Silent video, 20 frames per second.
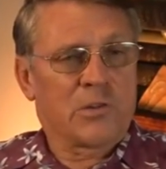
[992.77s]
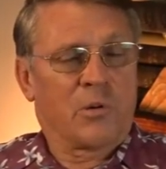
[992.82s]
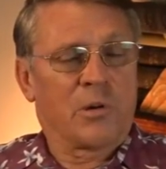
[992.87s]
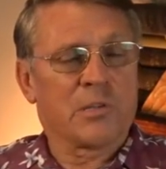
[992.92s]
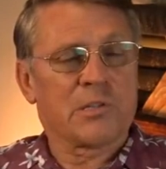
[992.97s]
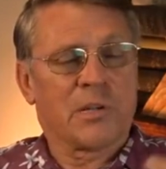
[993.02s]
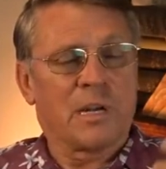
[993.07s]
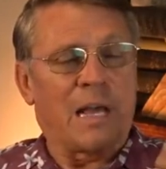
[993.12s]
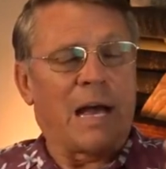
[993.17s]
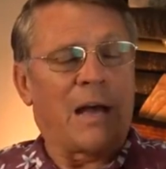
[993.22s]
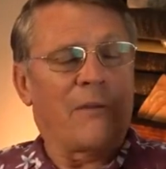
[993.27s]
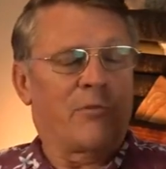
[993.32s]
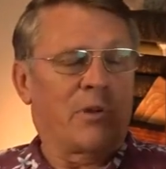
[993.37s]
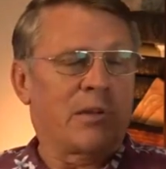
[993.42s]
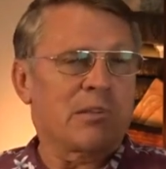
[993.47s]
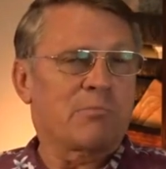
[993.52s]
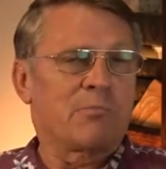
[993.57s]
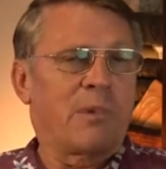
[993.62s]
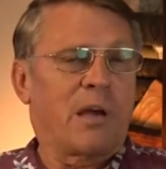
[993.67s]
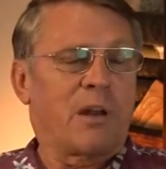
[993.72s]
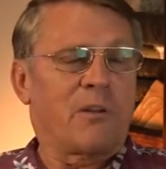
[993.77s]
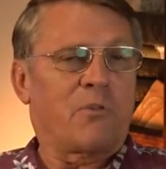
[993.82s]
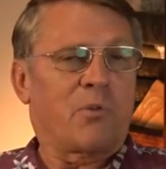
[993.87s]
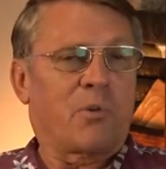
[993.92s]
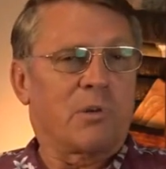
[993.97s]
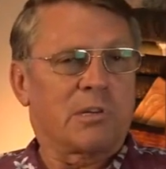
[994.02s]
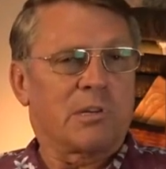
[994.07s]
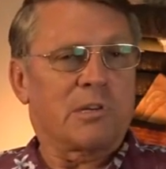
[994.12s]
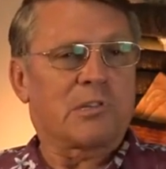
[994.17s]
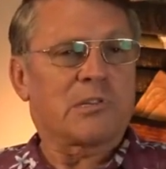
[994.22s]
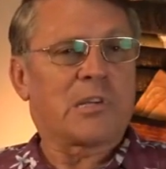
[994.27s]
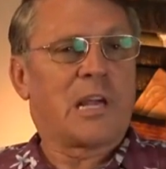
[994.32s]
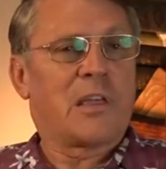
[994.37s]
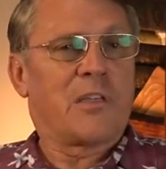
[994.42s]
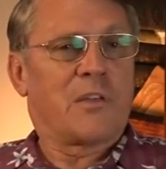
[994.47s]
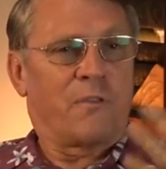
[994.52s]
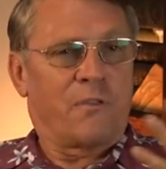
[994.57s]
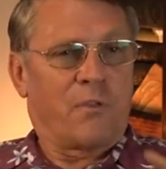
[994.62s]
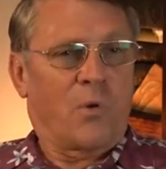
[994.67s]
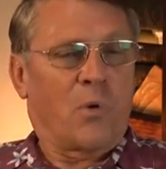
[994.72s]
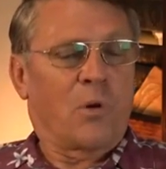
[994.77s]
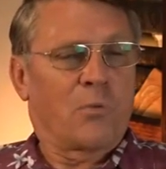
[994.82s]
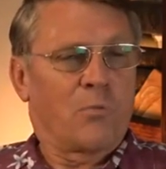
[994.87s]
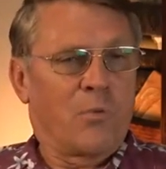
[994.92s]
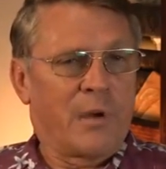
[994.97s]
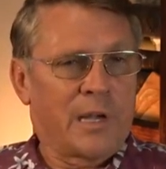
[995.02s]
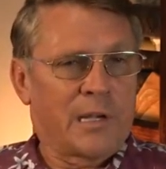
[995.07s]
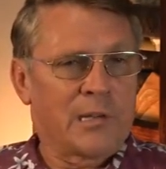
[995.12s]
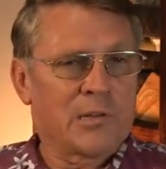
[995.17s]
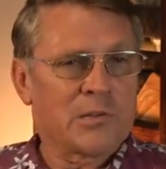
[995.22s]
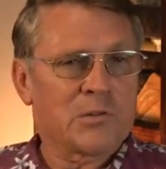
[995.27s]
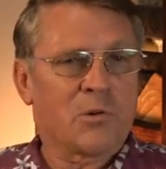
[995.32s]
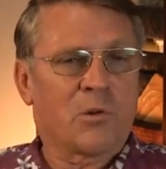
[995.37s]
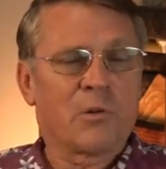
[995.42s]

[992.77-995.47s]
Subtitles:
so it's an obvious metaphor to say the 4 winds,